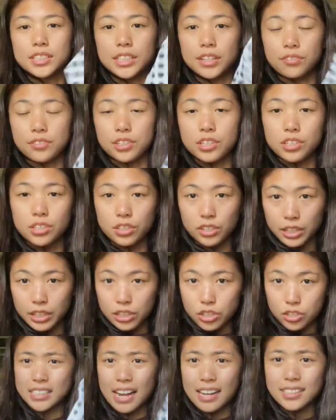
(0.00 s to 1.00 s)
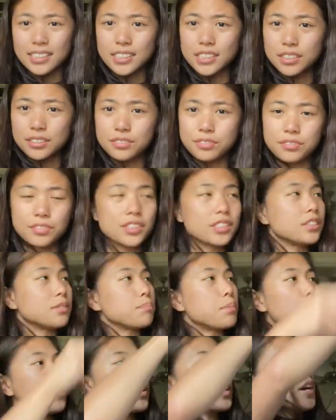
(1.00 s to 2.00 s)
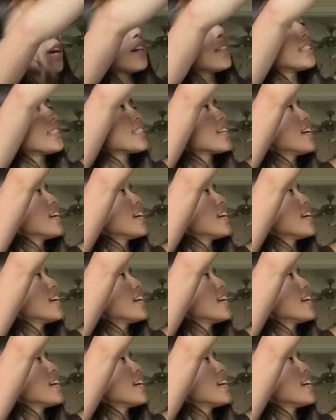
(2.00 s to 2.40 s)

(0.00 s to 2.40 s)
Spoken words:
different, like, sizes of the polka dots.